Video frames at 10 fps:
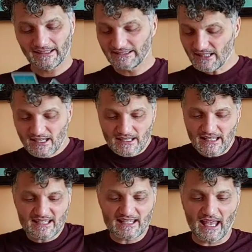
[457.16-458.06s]
This is
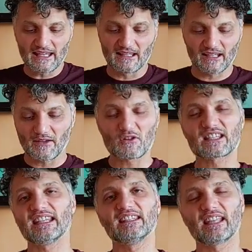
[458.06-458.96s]
insane. I never
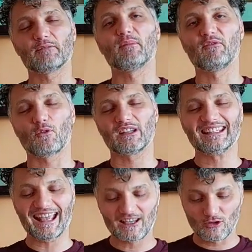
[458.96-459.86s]
seen that before in
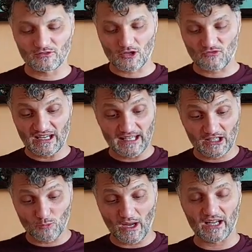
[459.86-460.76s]
any of the
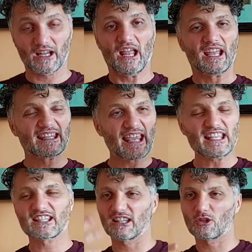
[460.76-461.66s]
reading where
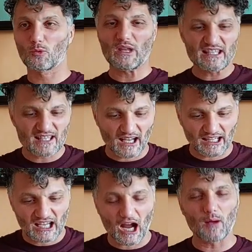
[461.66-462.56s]
kings and queens
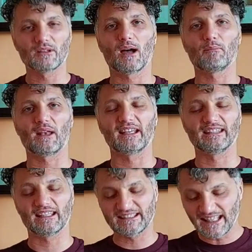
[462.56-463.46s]
are coming up like
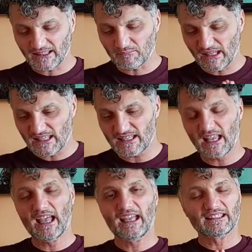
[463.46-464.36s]
that. That means
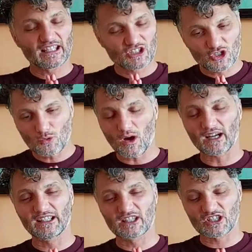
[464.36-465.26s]
that you
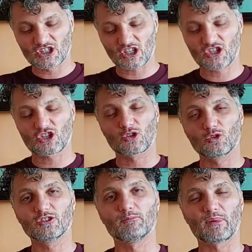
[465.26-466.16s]
are in such a
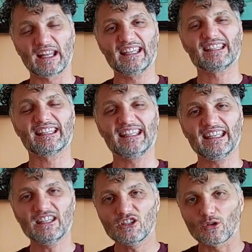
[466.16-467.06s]
good place
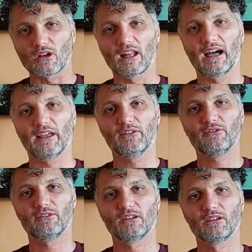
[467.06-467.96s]
in your
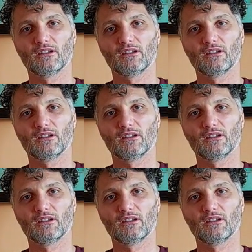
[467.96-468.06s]
life.